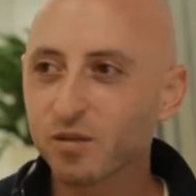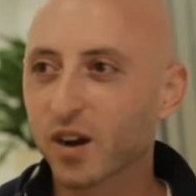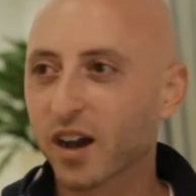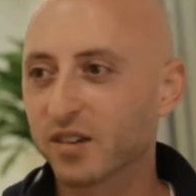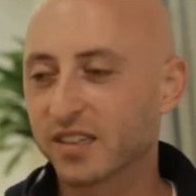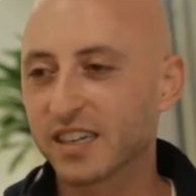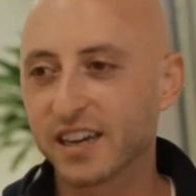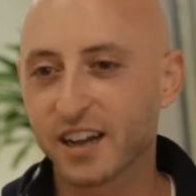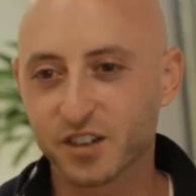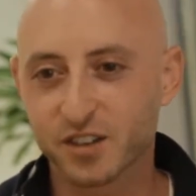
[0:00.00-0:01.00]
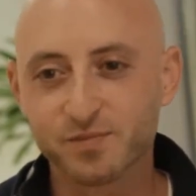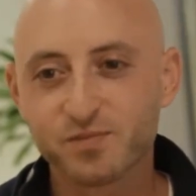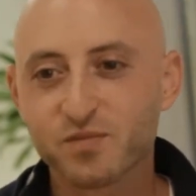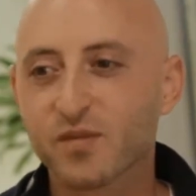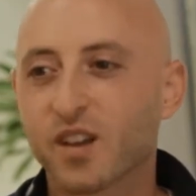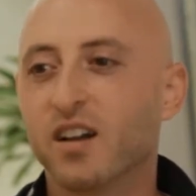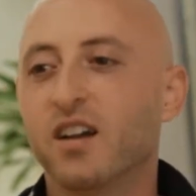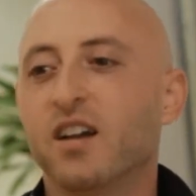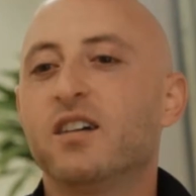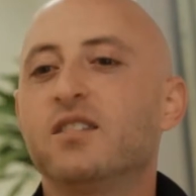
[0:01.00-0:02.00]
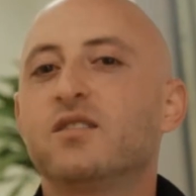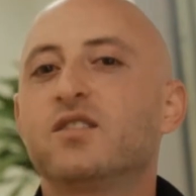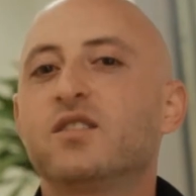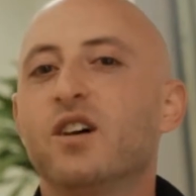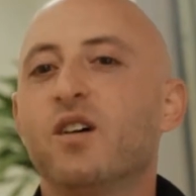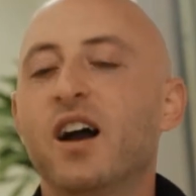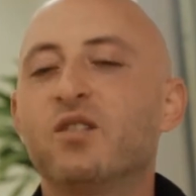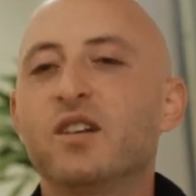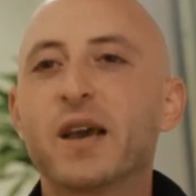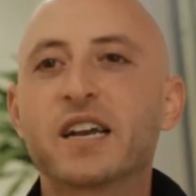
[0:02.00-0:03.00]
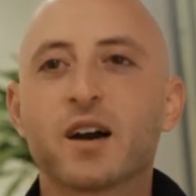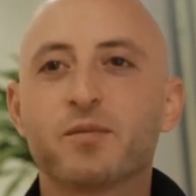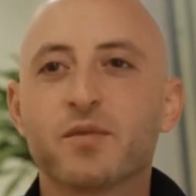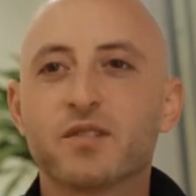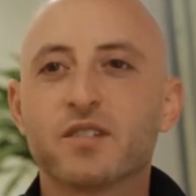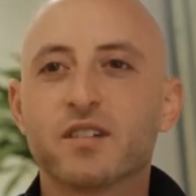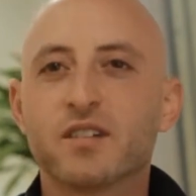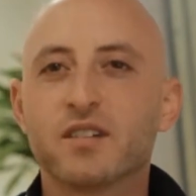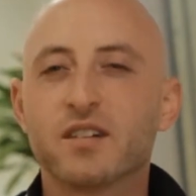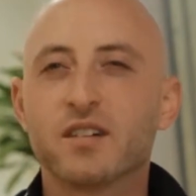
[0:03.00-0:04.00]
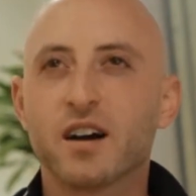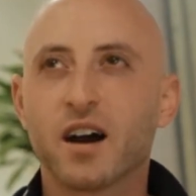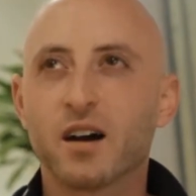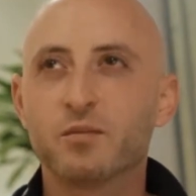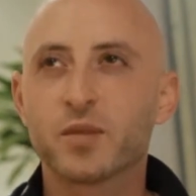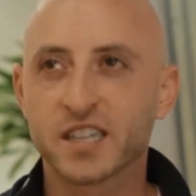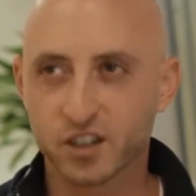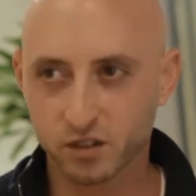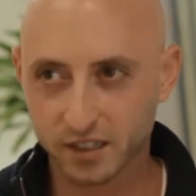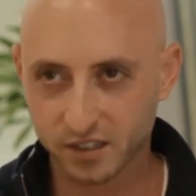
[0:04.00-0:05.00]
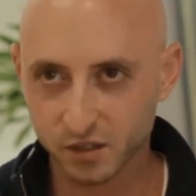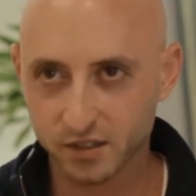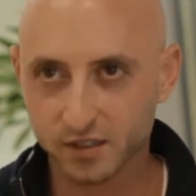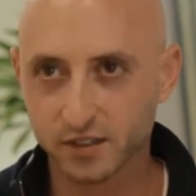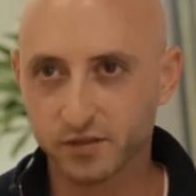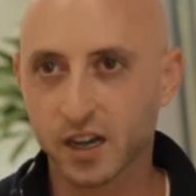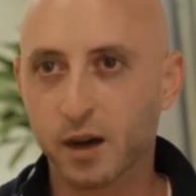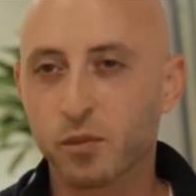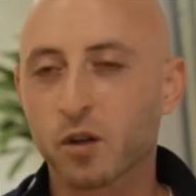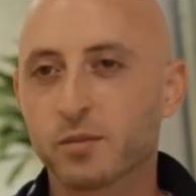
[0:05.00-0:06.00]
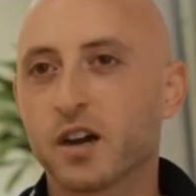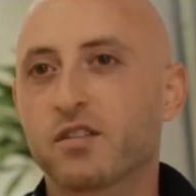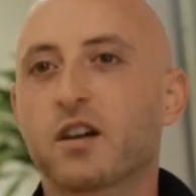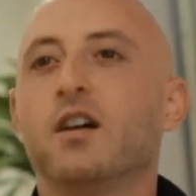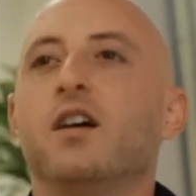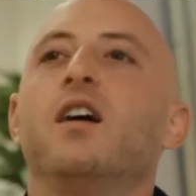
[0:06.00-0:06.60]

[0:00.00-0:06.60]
when I was a teenager. So I would make up potential excuses if a cop pulled me over.